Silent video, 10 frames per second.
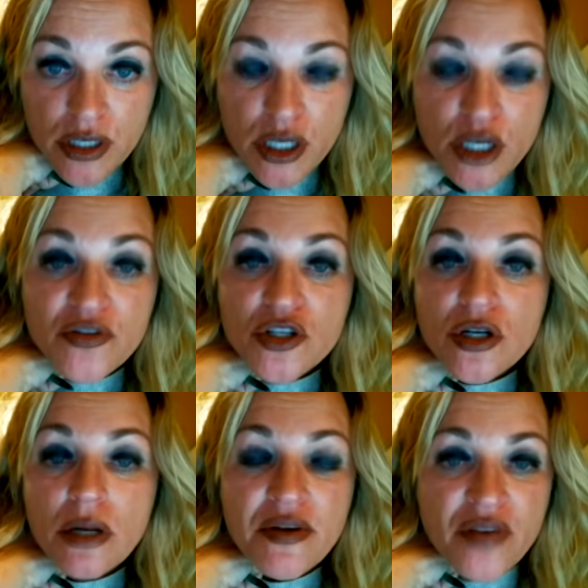You've just got to
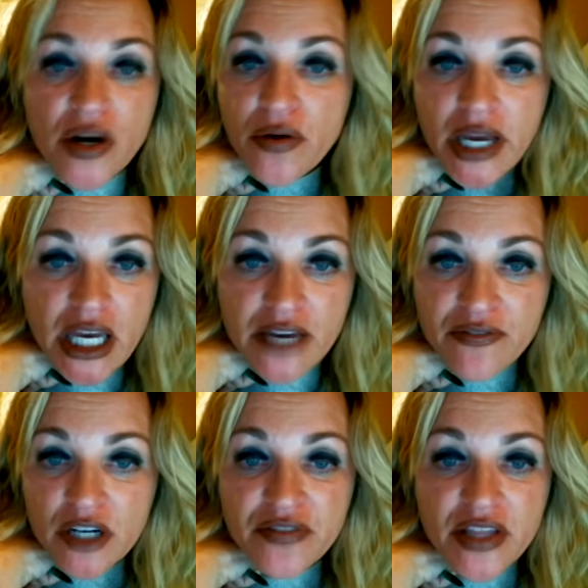be very careful
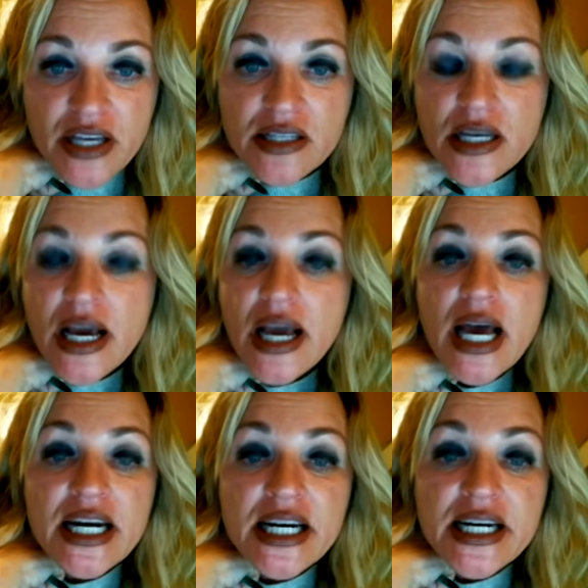if there's
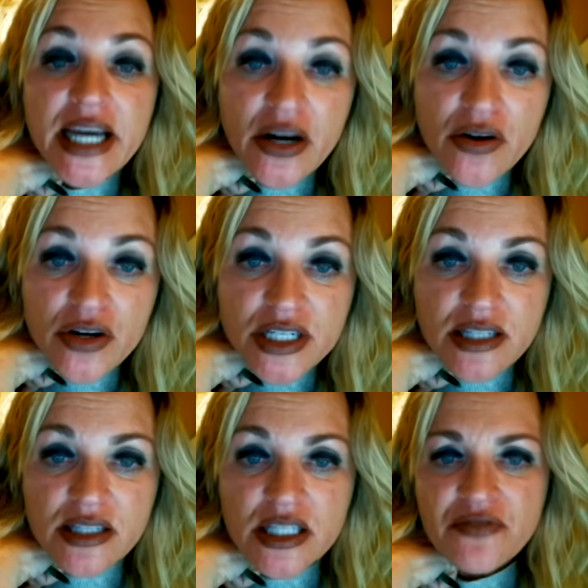an
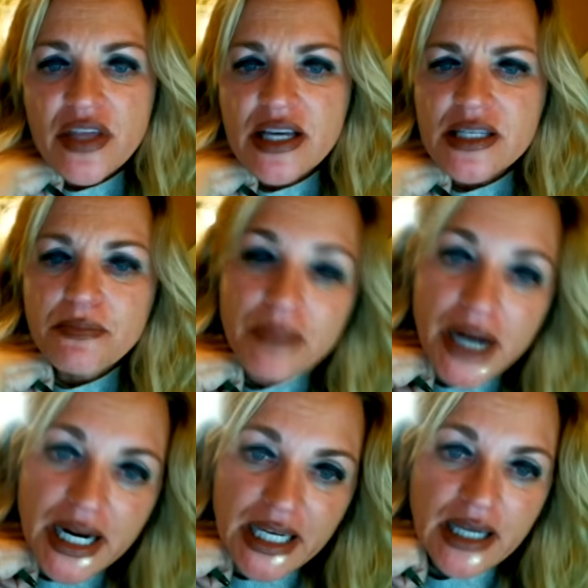inheritance, if there's
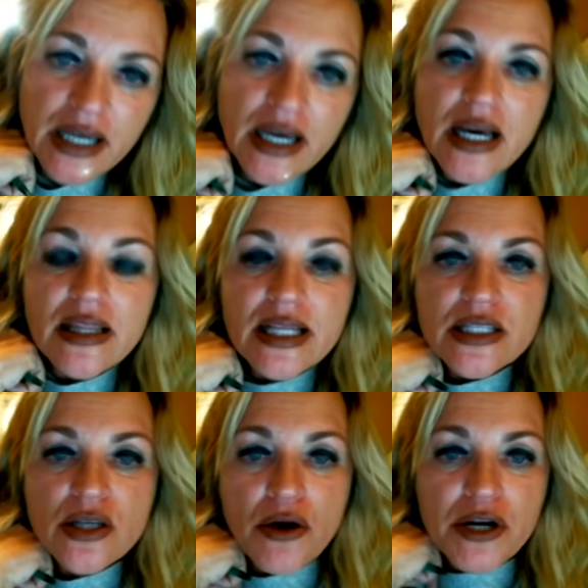money that's
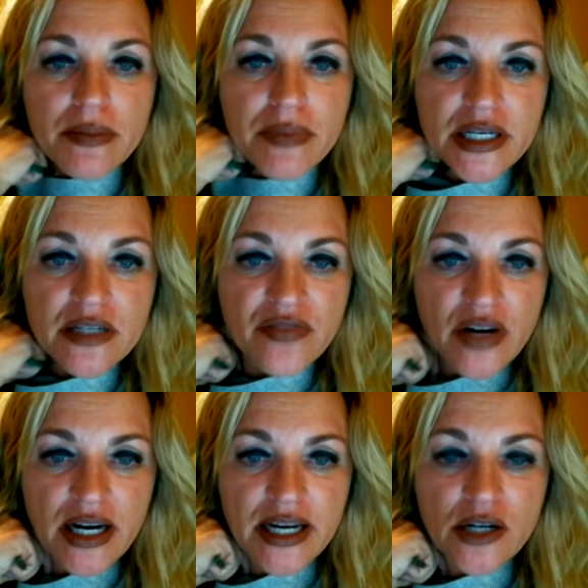going to be
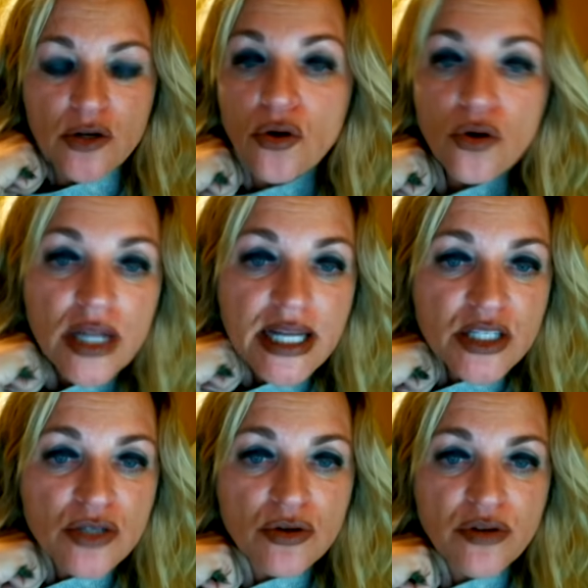divided, all that
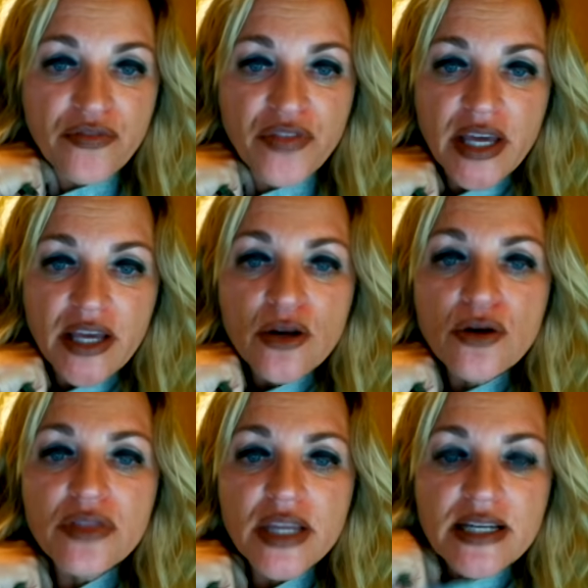sort of thing. You know,
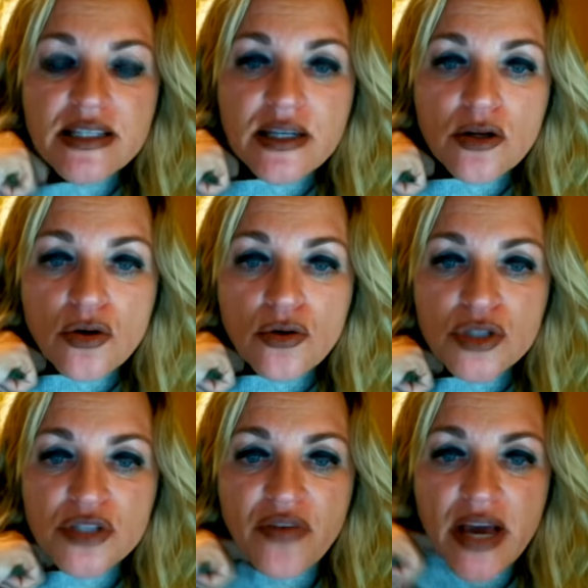things that cause
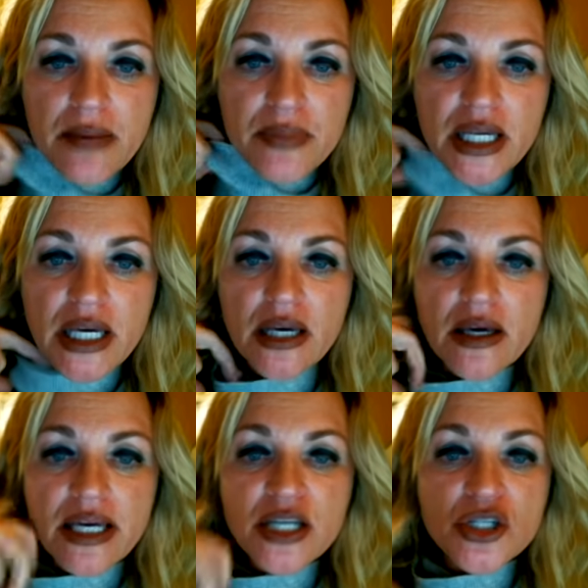family
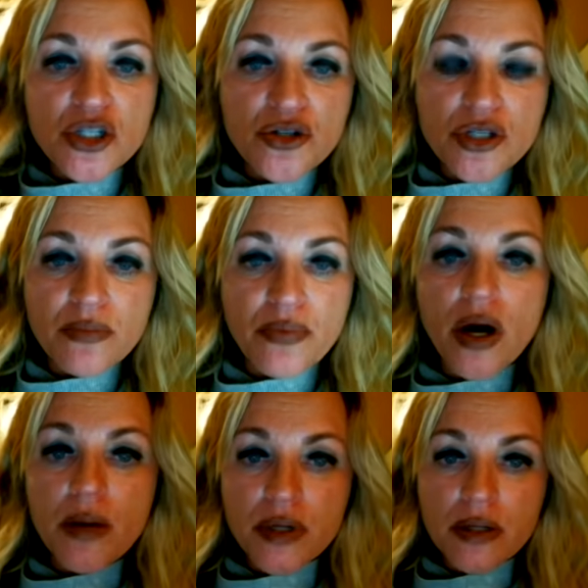issues and
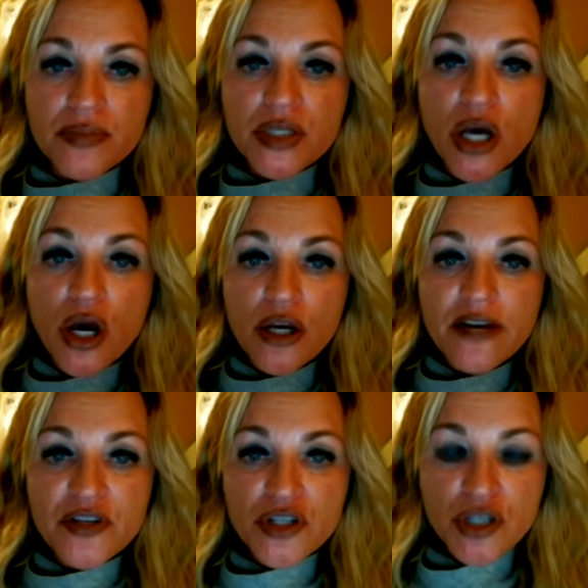problems. You've
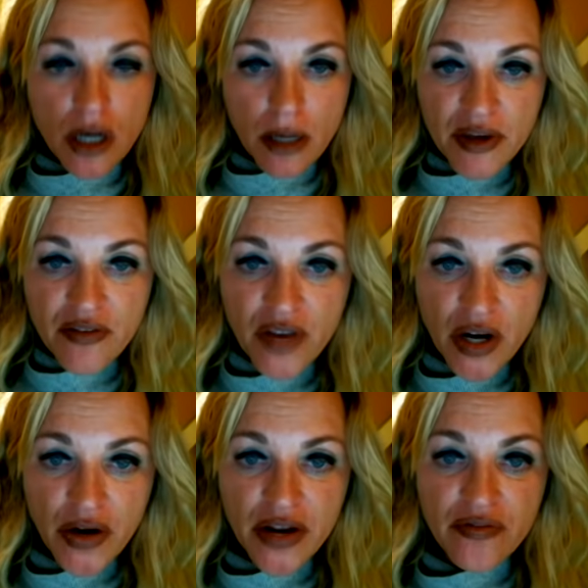just got to be
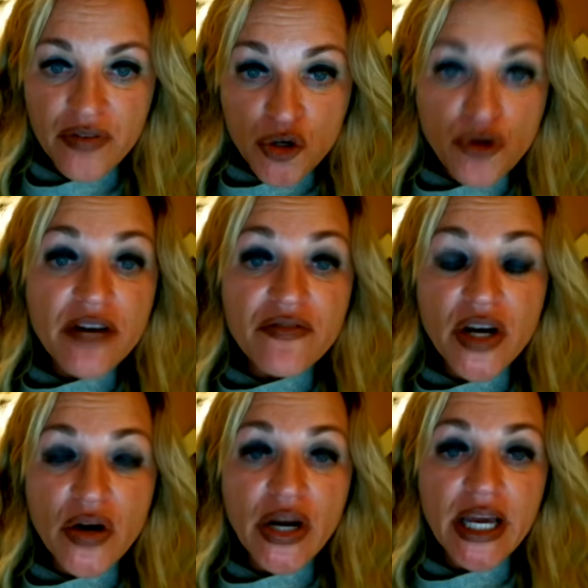very, tread
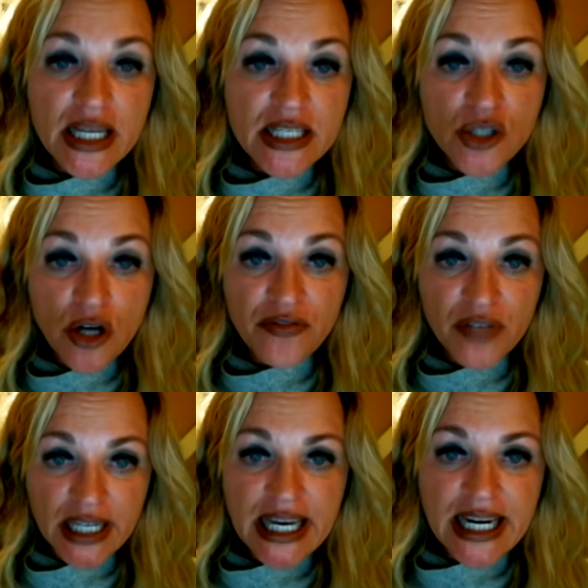very
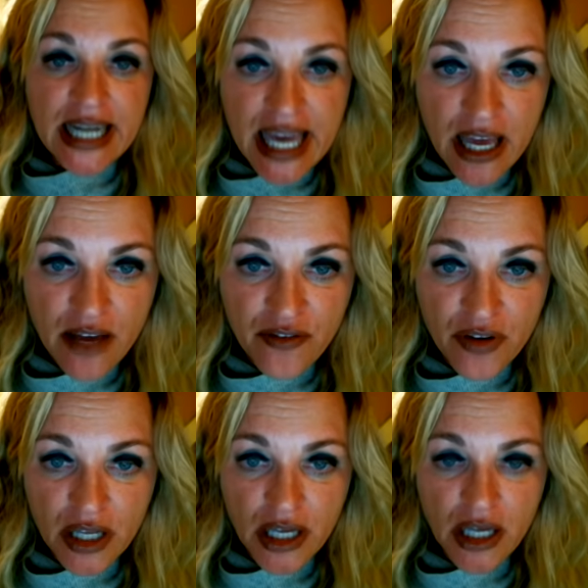softly and
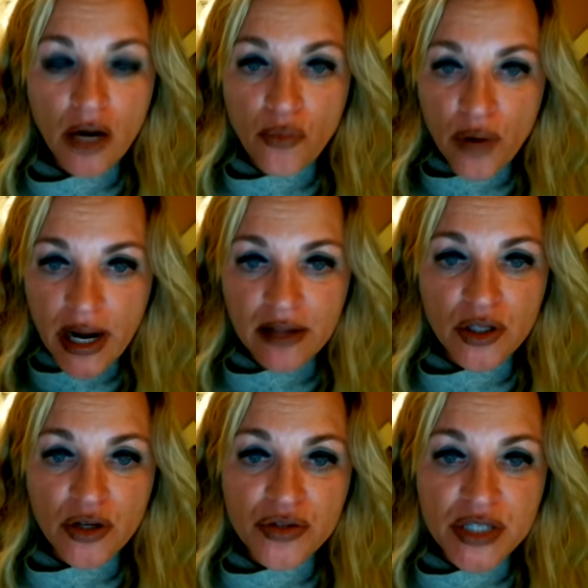carefully around
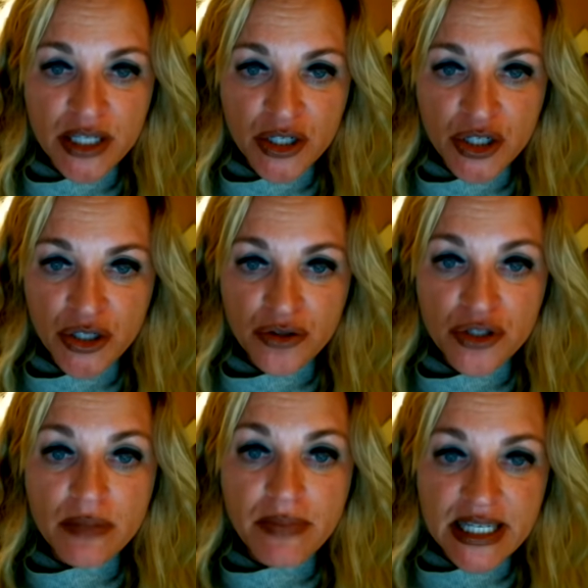those issues,
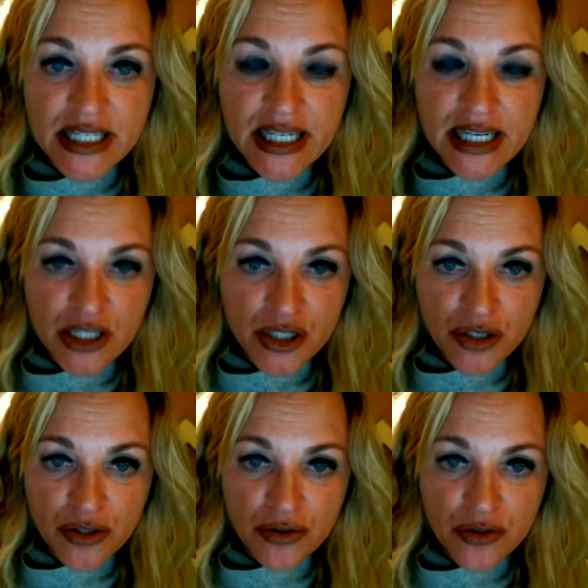domestic
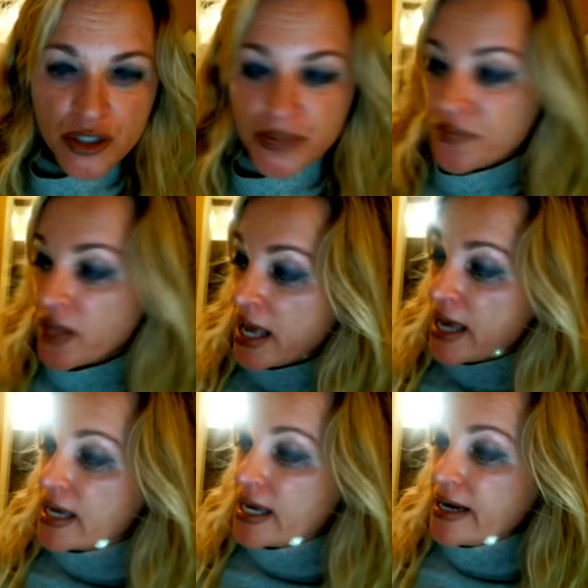issues.
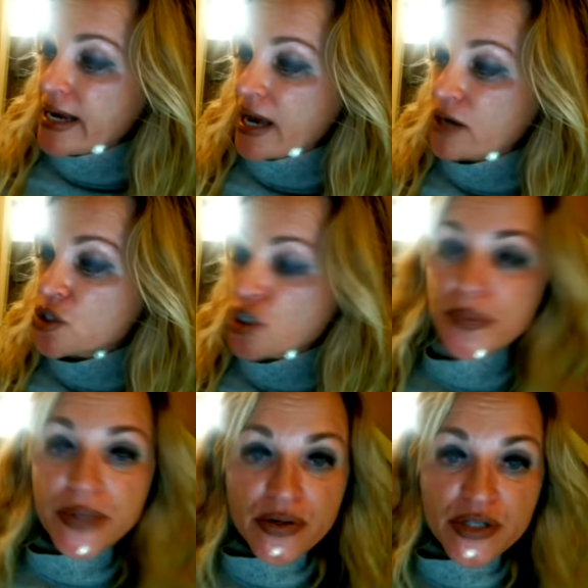Now,
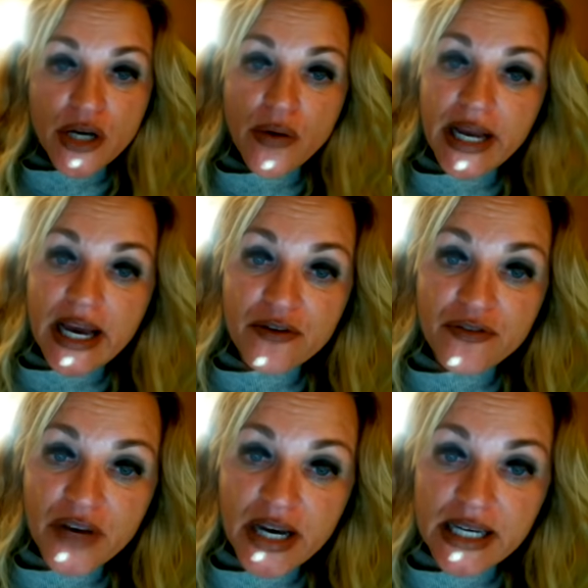Jupiter is going out of
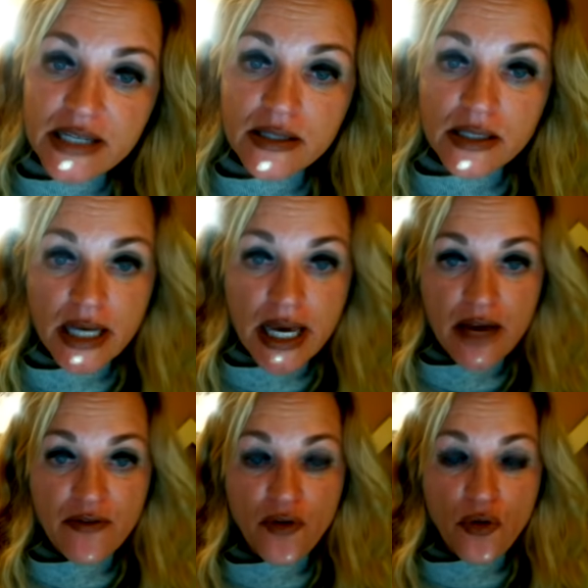phase
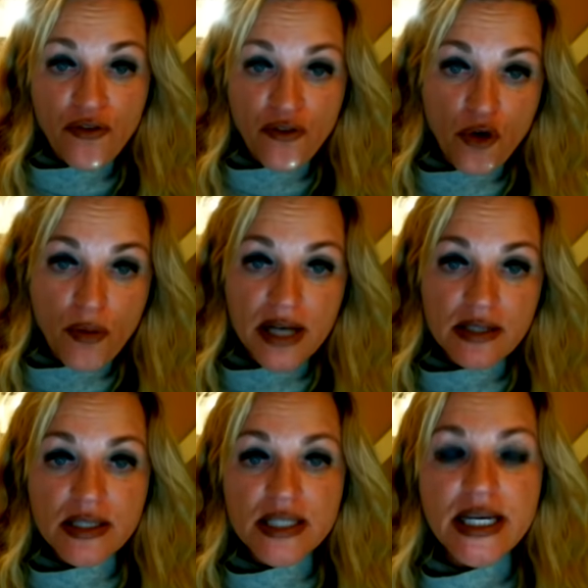for four
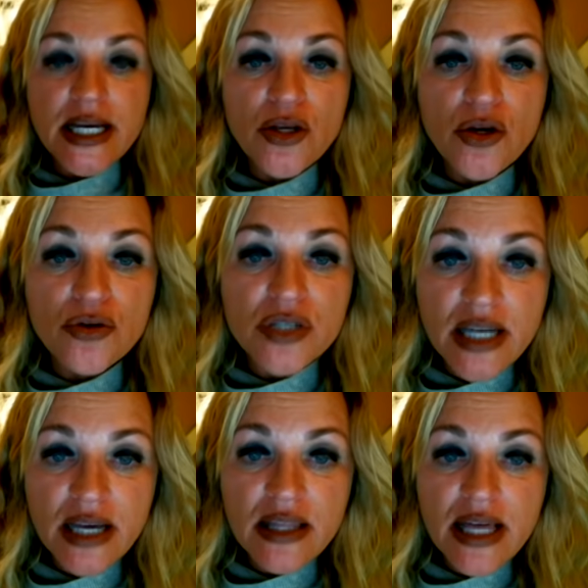months in your
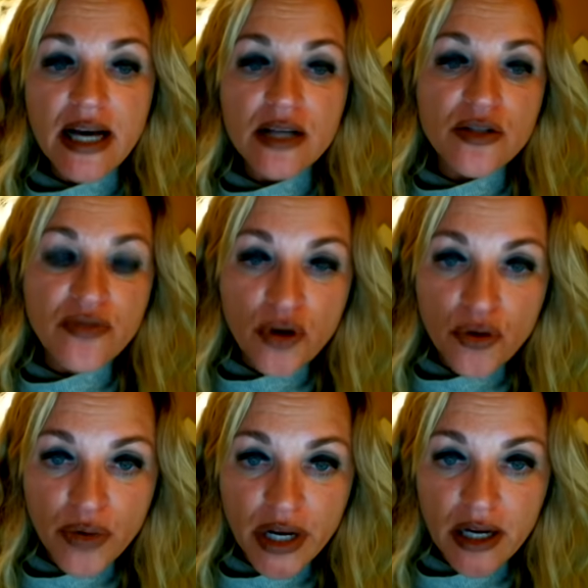10th house of
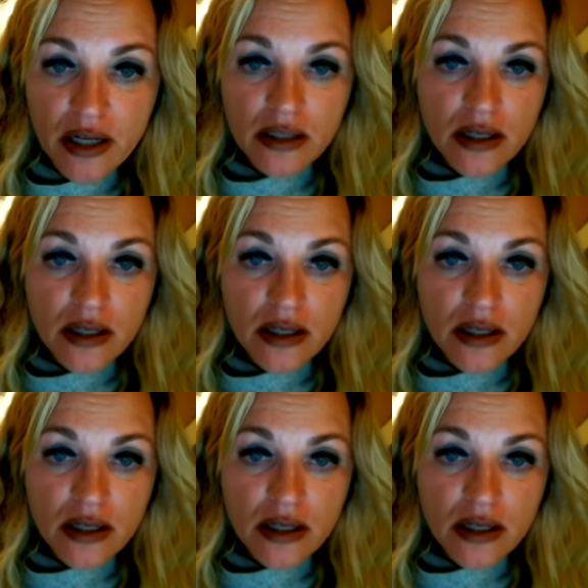career.